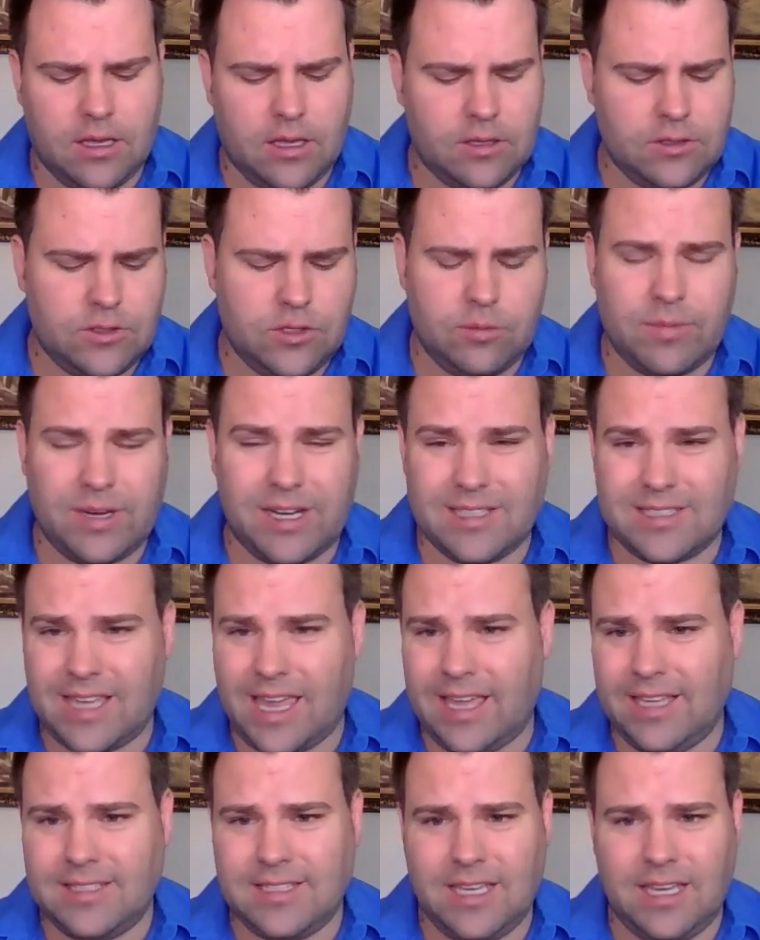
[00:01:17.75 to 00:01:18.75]
2 minutes
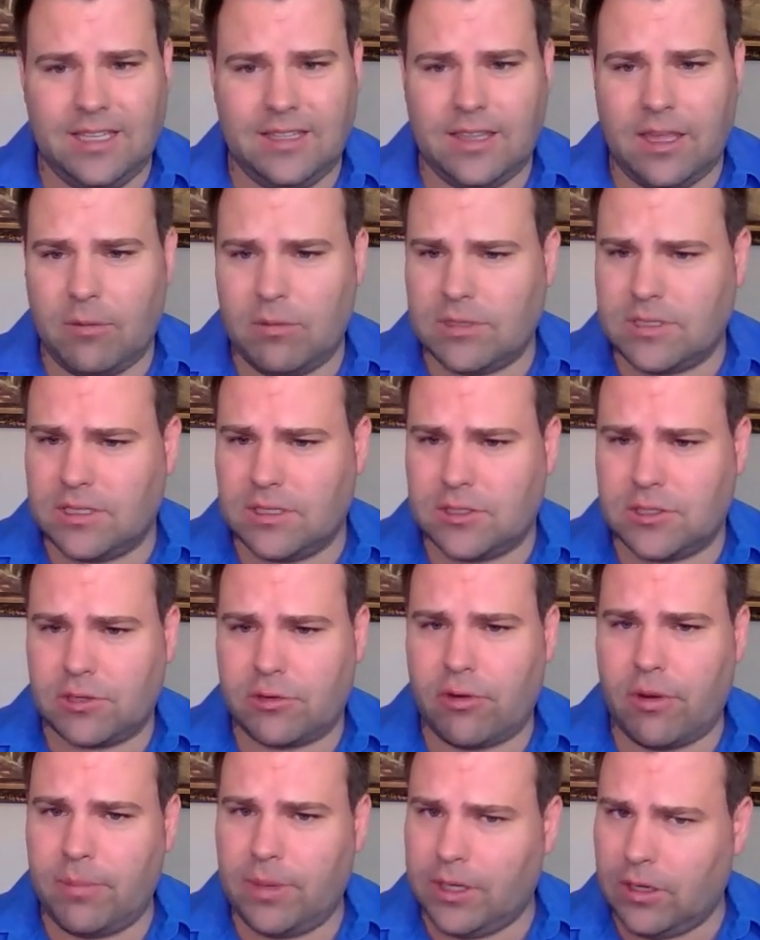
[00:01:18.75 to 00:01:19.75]
18, there was the
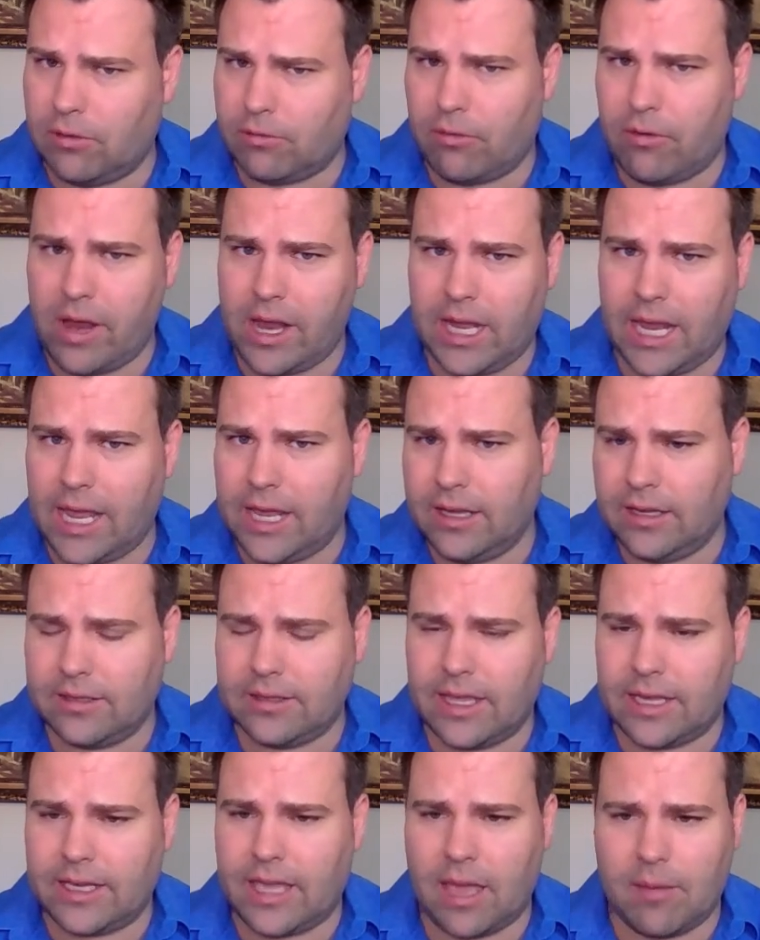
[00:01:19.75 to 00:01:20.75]
scribbling of red ink
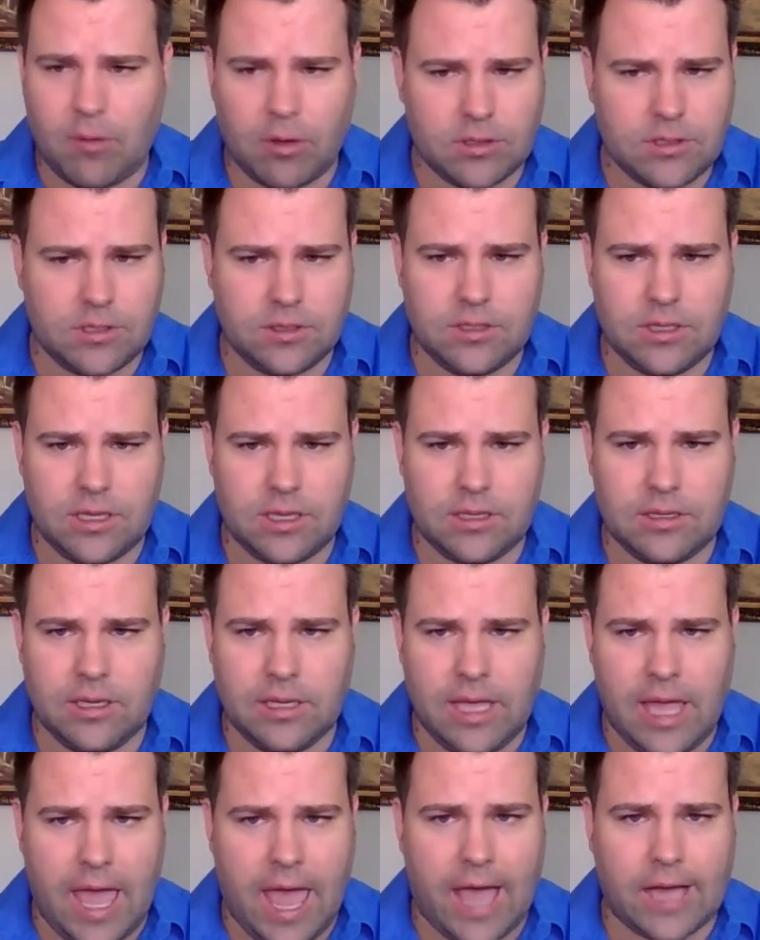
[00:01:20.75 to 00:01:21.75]
that came onto the
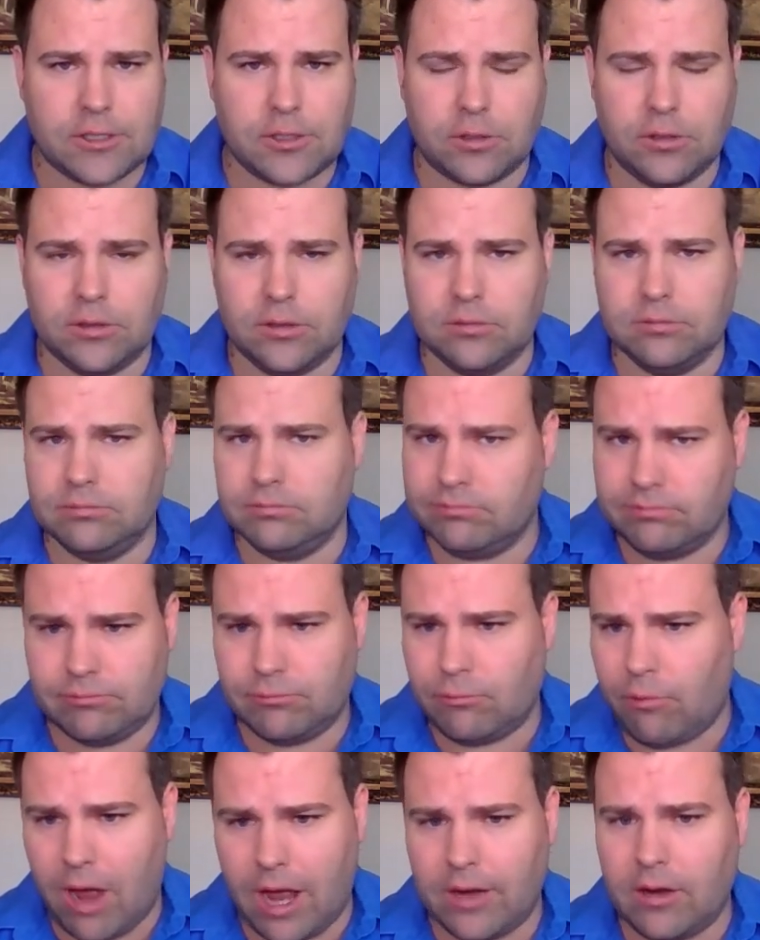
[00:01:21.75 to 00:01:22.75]
actual
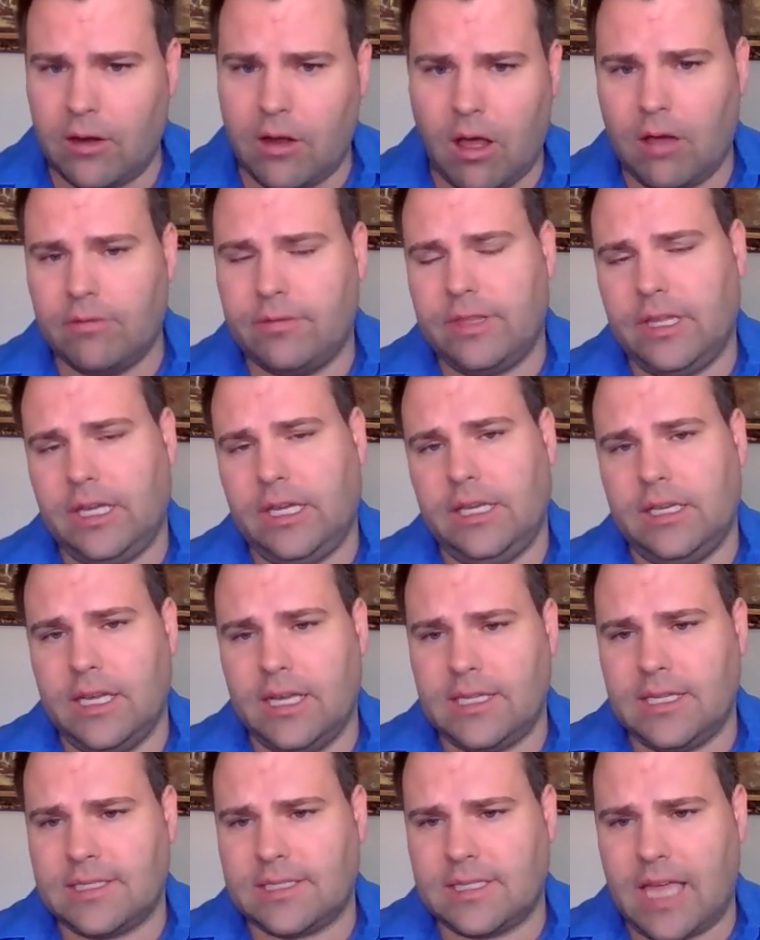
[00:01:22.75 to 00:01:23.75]
run of the
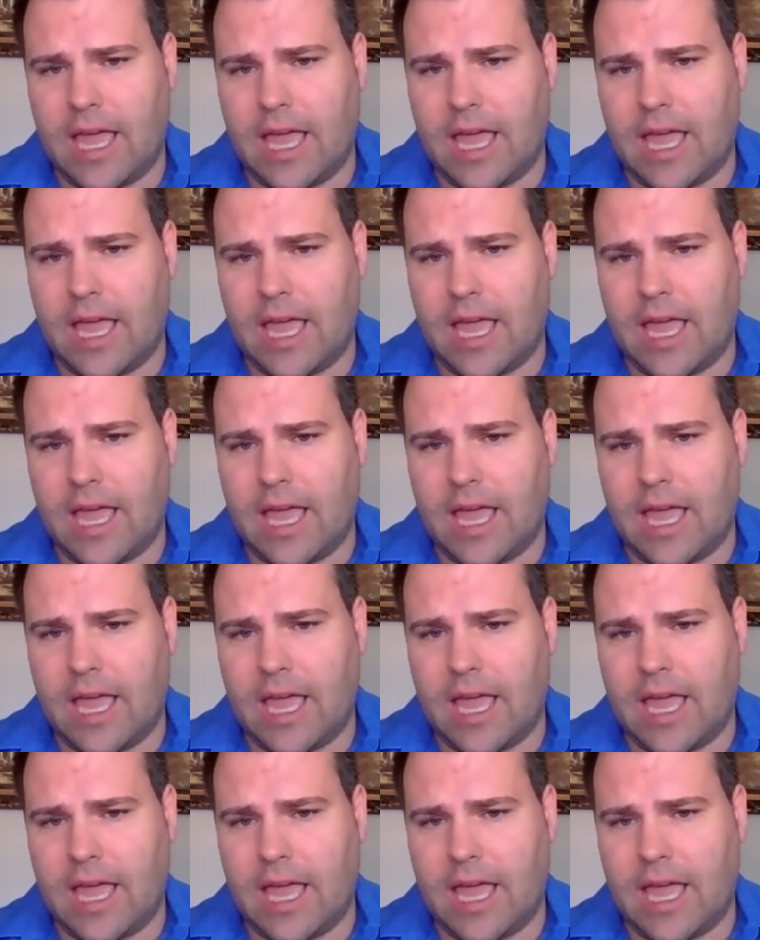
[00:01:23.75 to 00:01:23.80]
list,